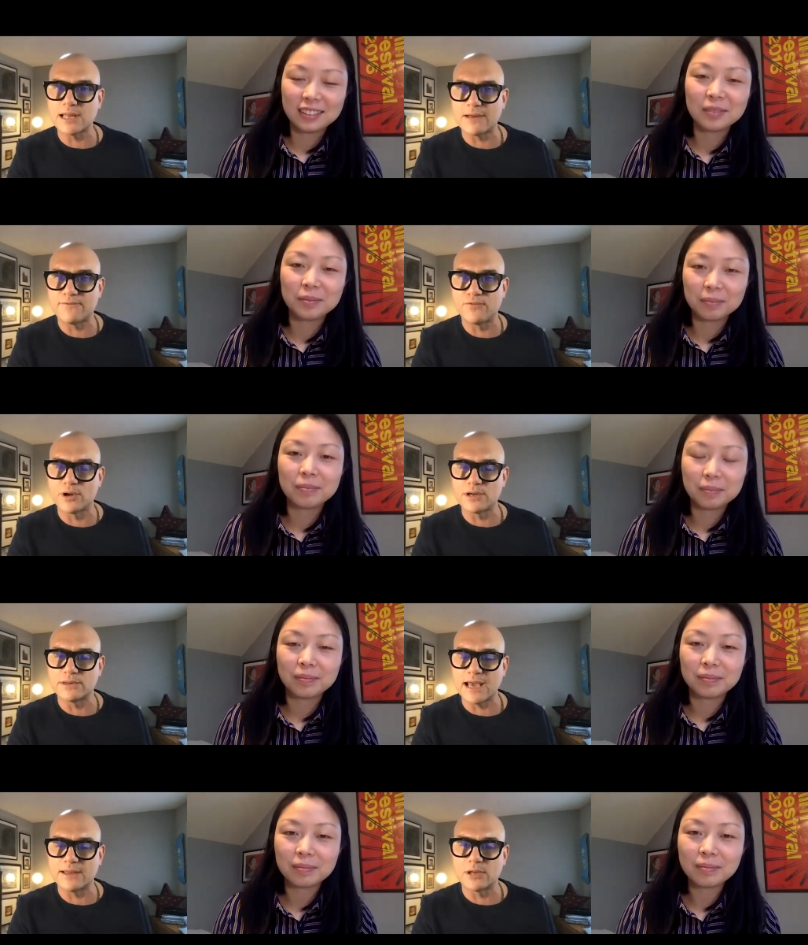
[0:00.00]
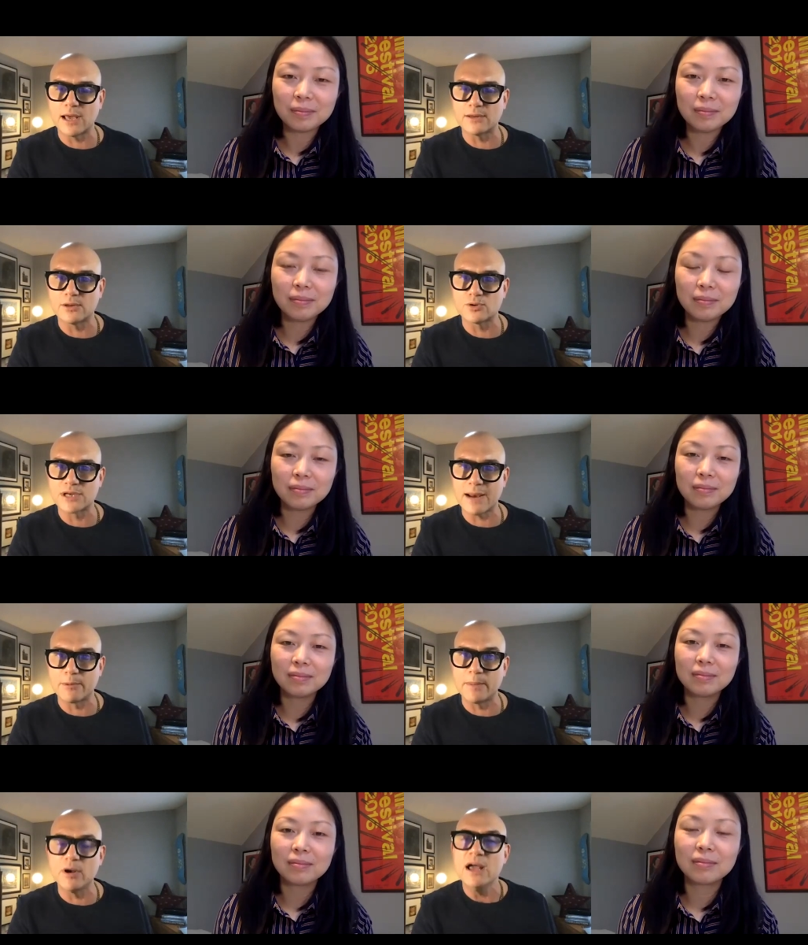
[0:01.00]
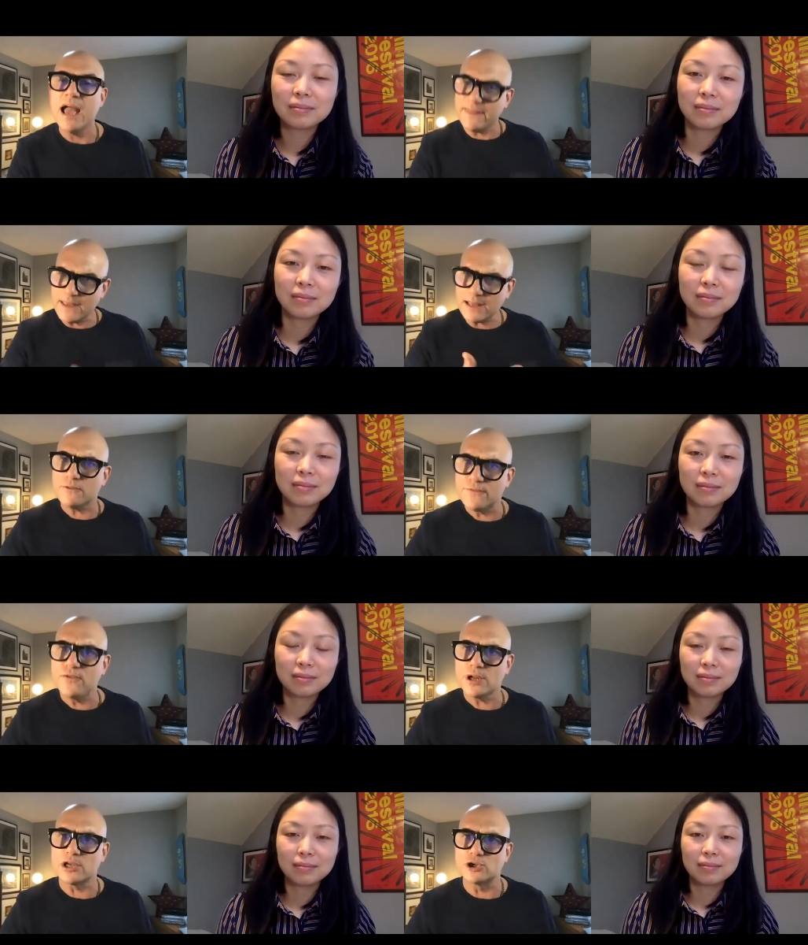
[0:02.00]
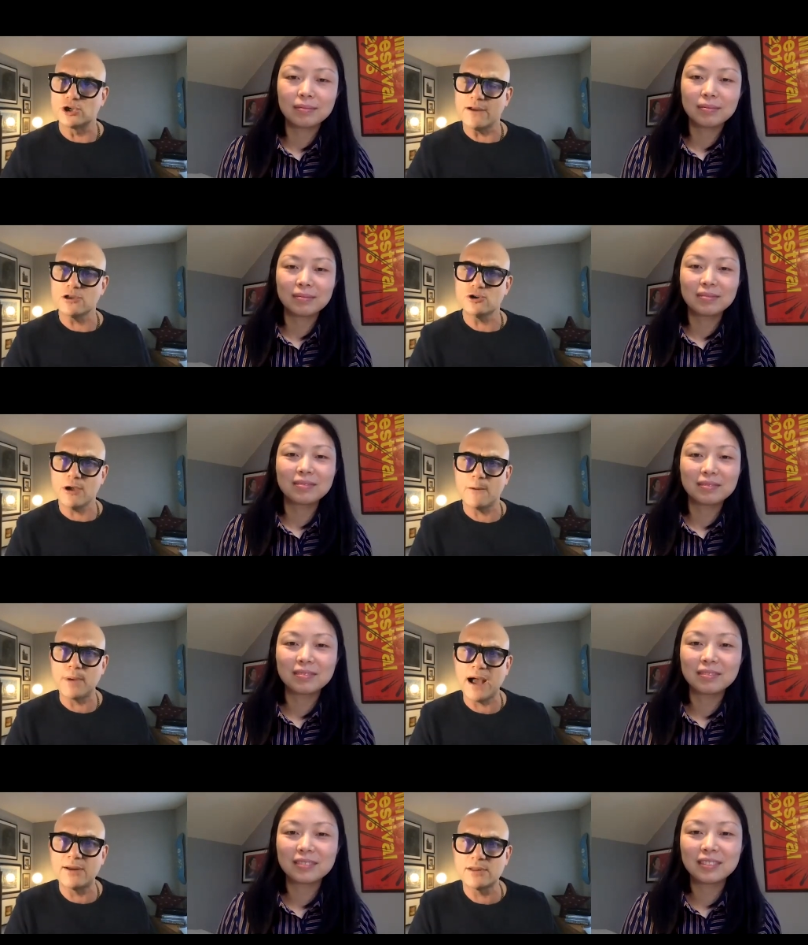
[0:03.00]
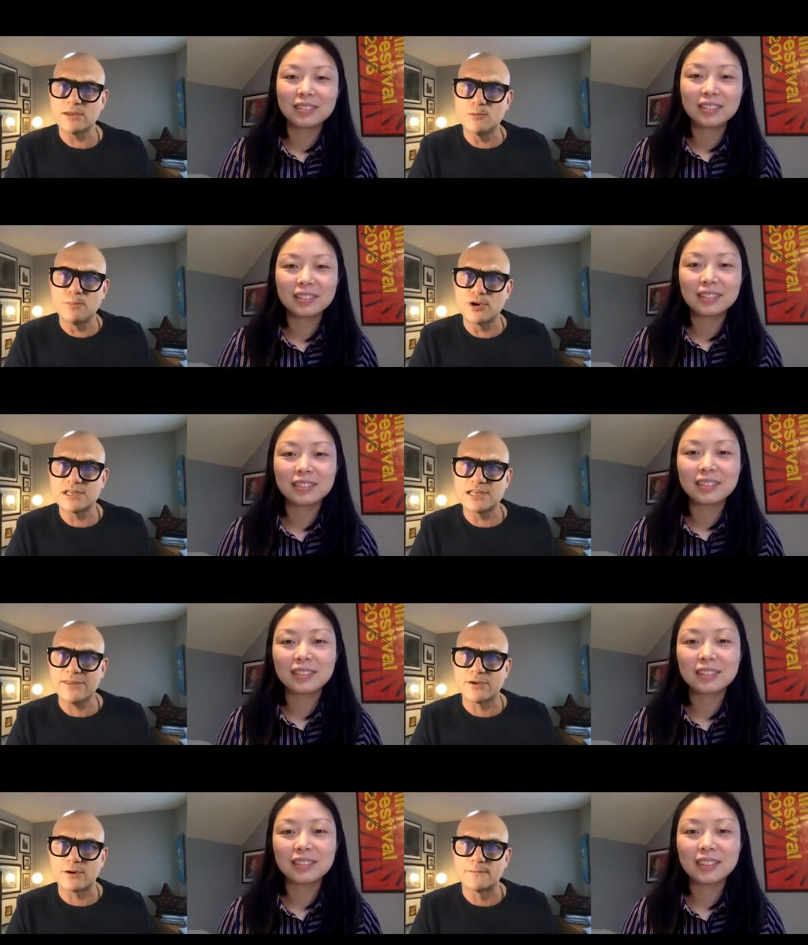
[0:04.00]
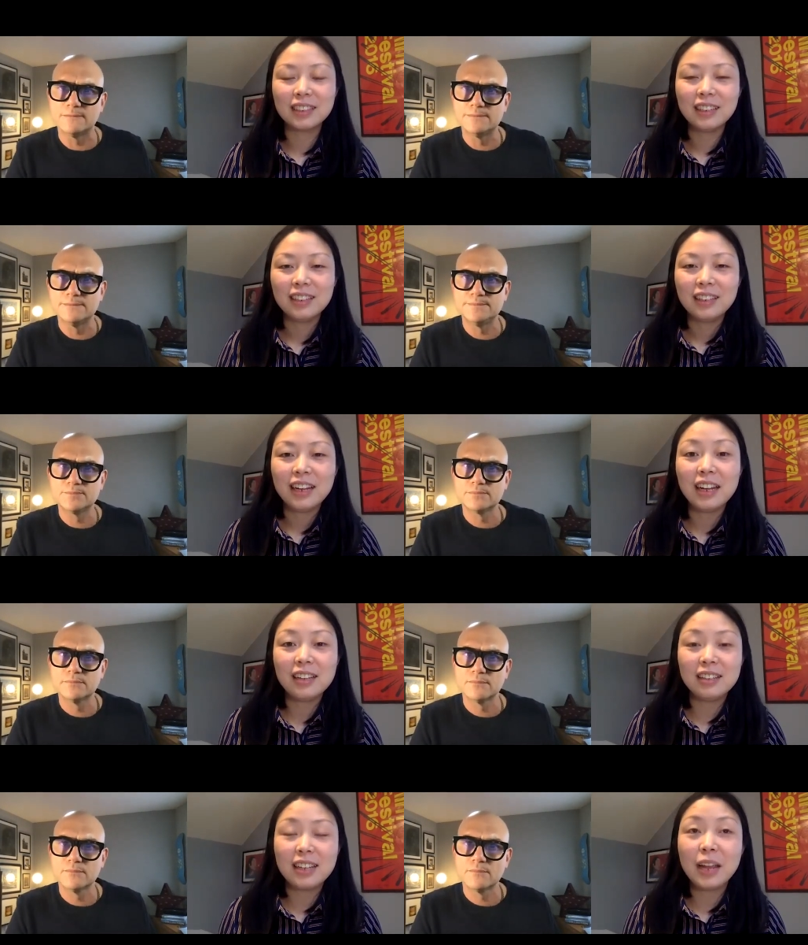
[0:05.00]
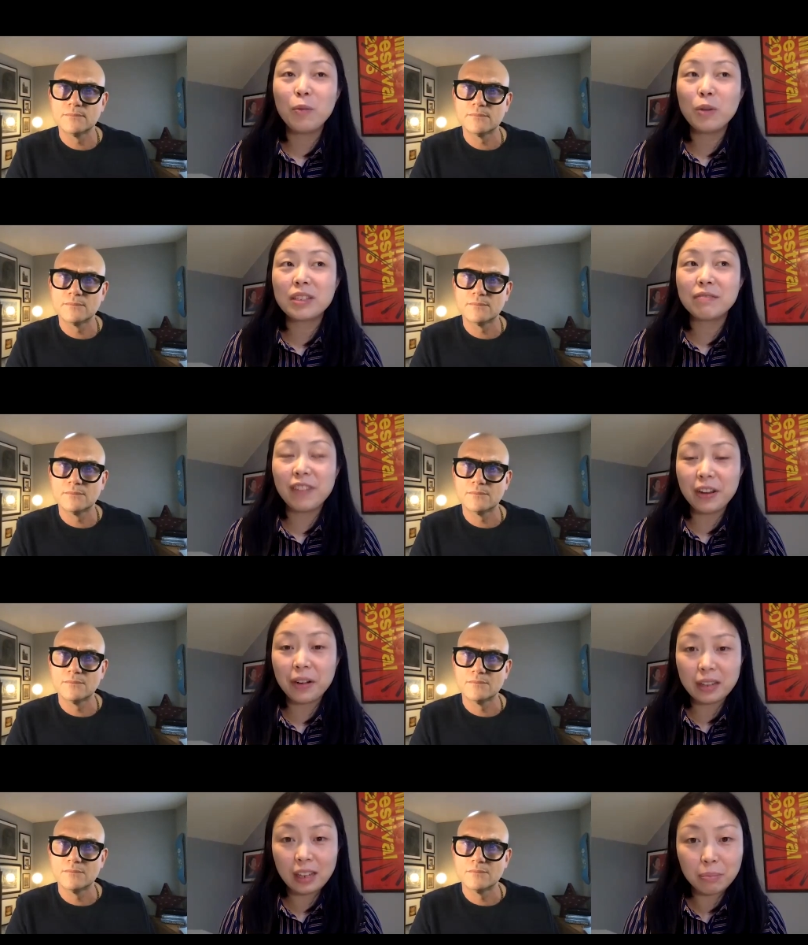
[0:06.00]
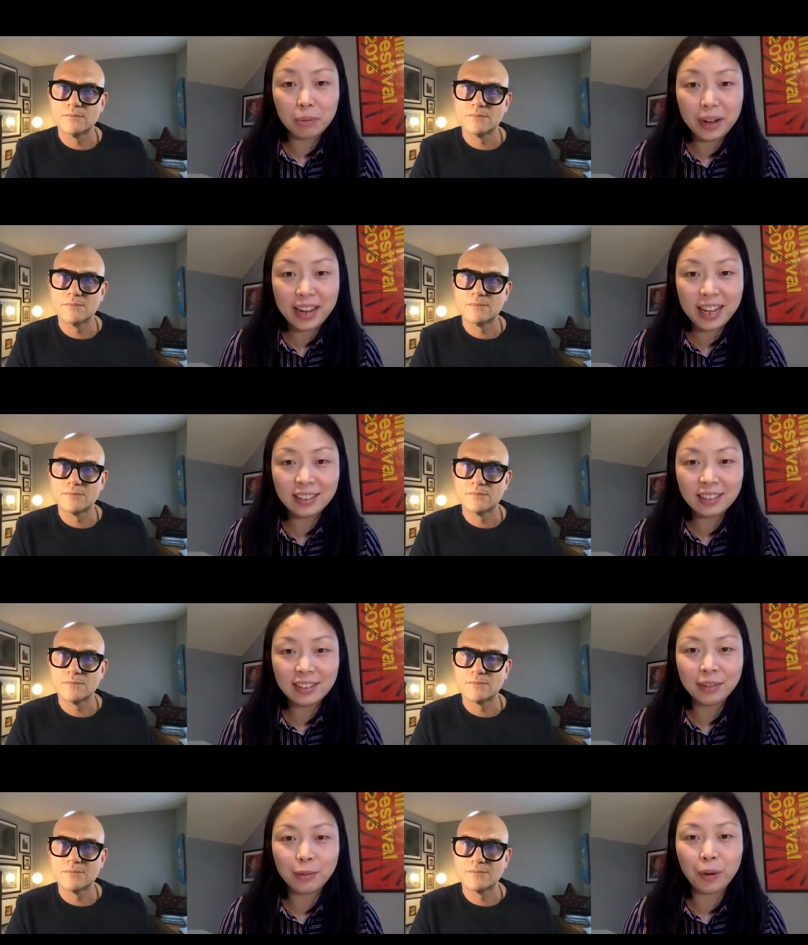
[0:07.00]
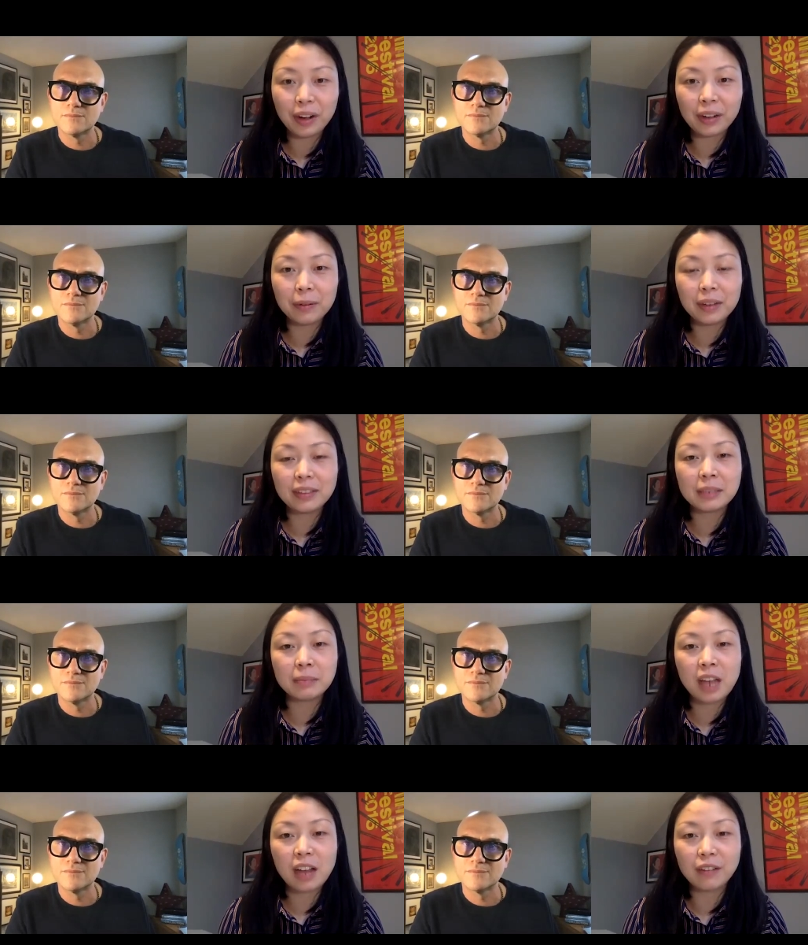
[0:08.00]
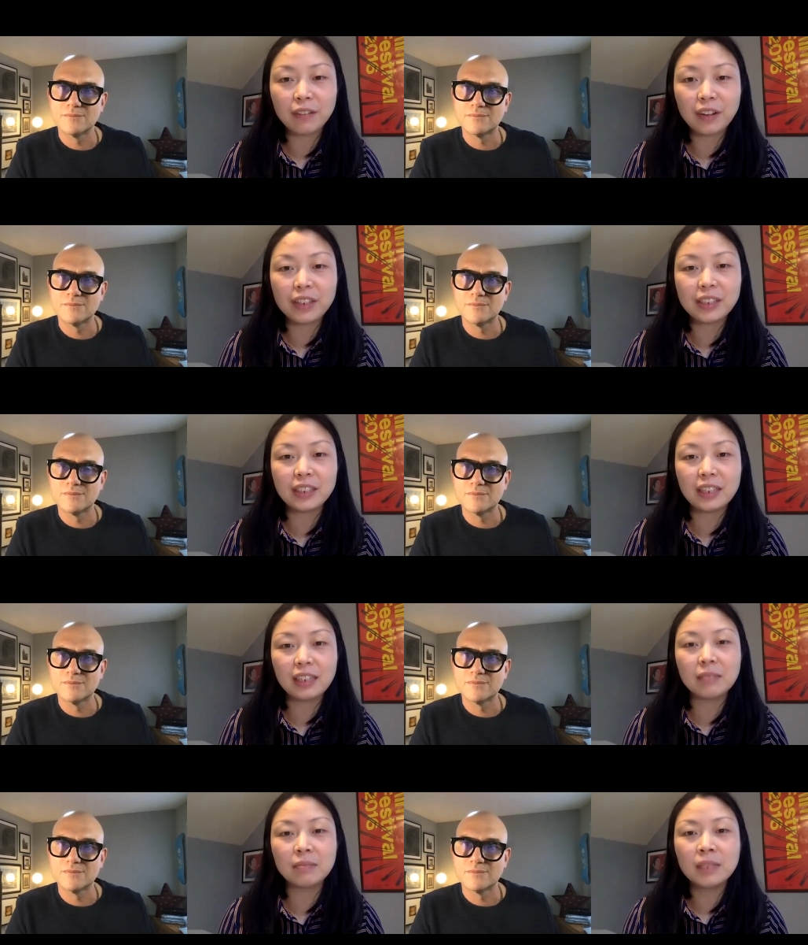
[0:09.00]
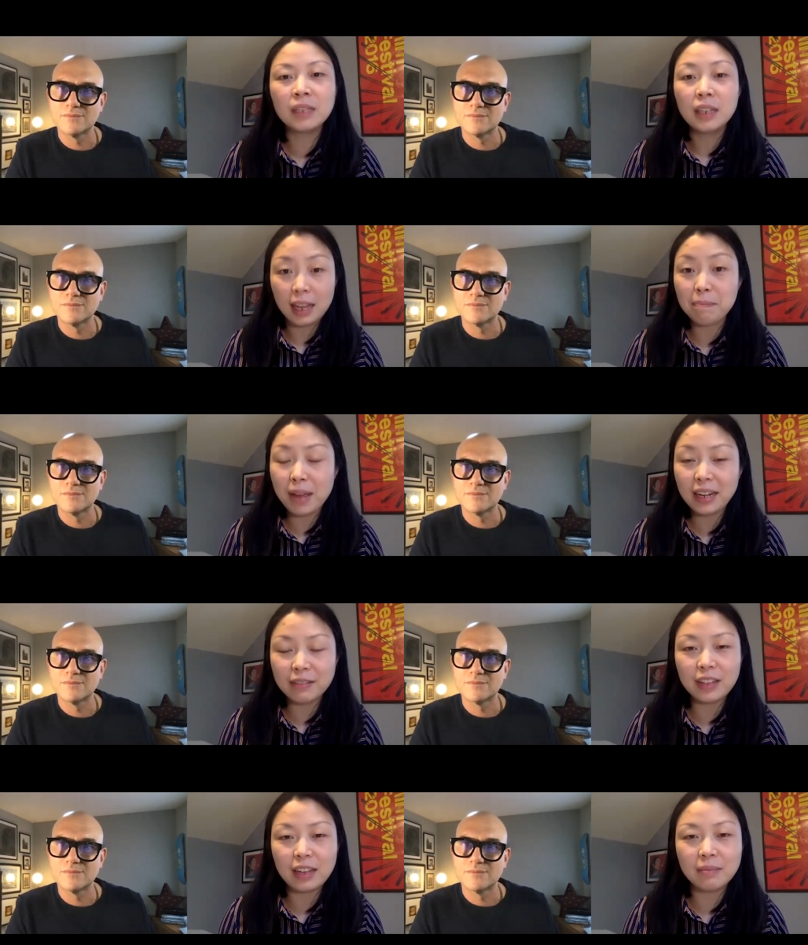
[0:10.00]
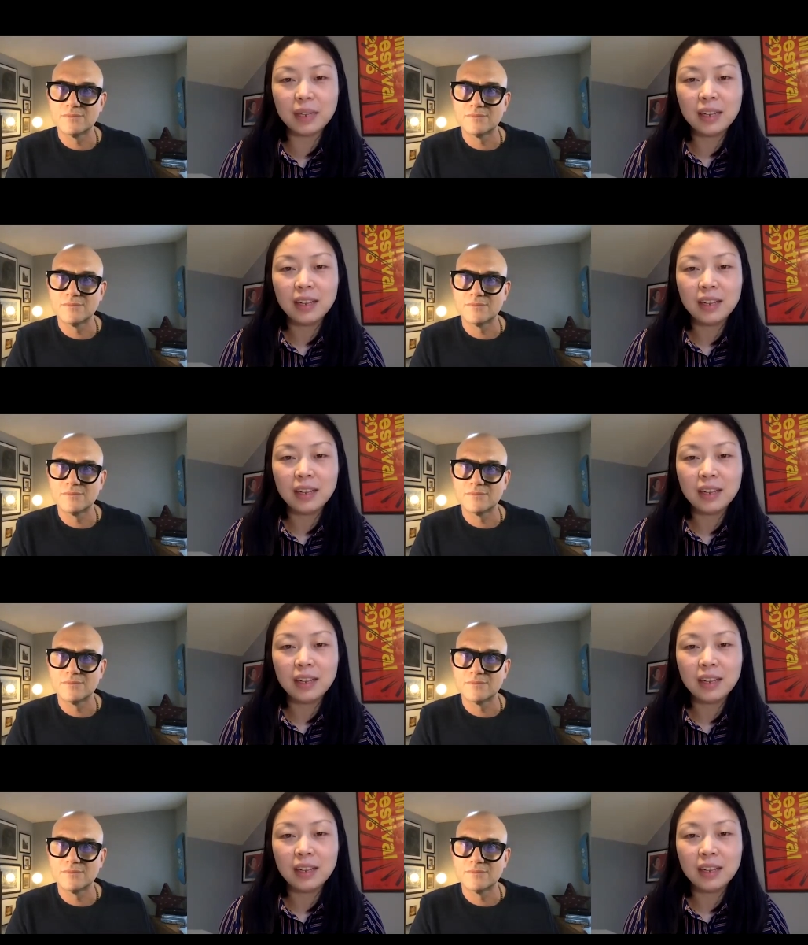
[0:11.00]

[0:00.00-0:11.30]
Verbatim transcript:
Speaker 1: that footage, that that those camera people, and then the footage. How did you help? How did you put it together?
Speaker 2: Uh, it was very liberating to work with cinematographers, um, and many of them